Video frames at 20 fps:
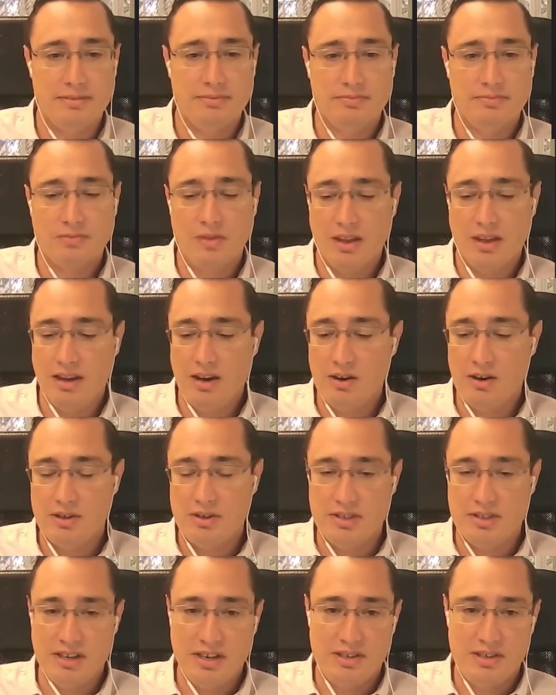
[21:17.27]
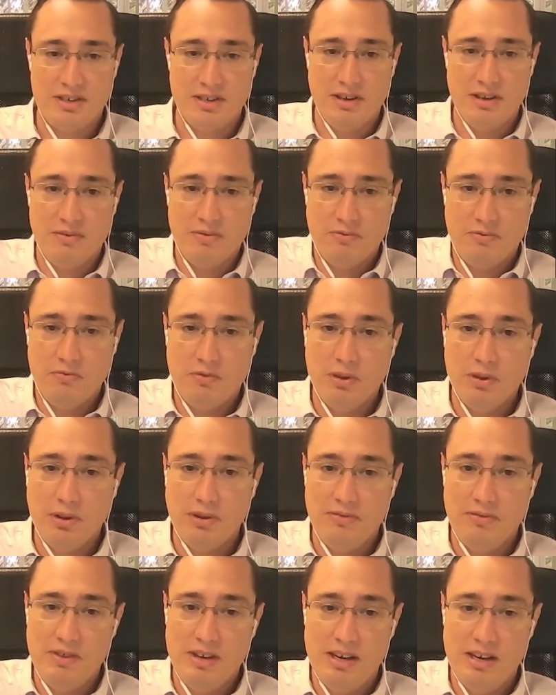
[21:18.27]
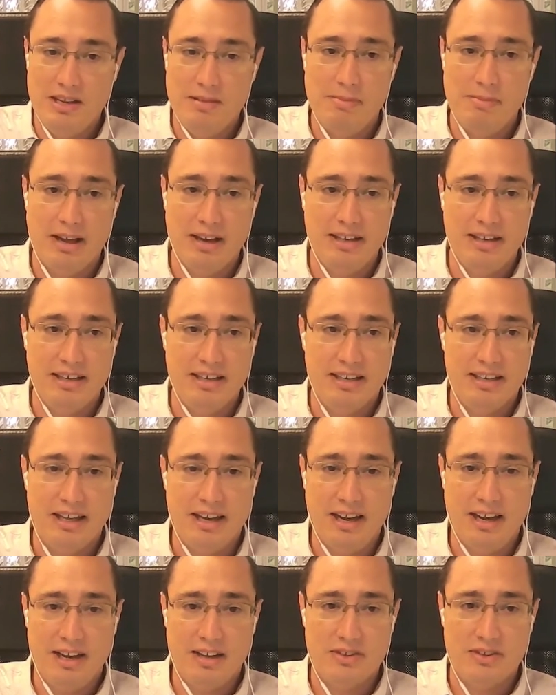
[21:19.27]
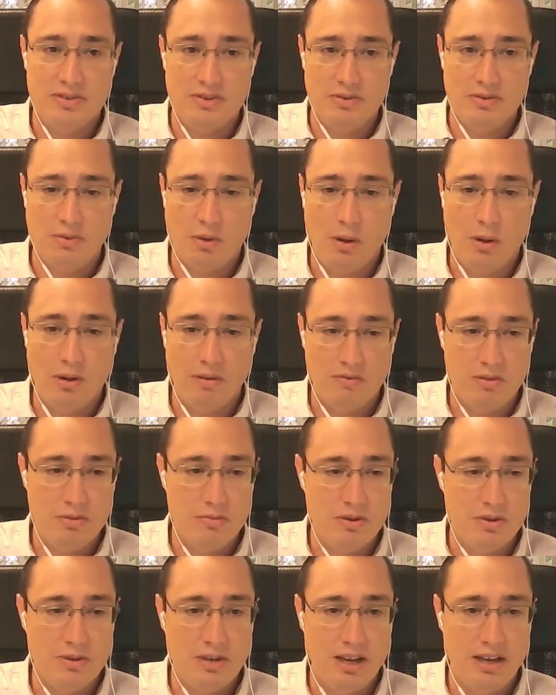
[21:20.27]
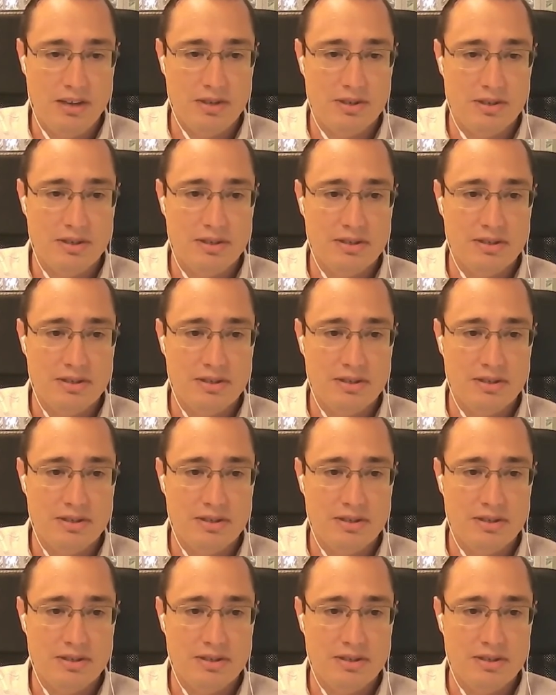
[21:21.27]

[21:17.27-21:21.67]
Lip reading: characterization of full affinity binding kinetics to all of the mutations.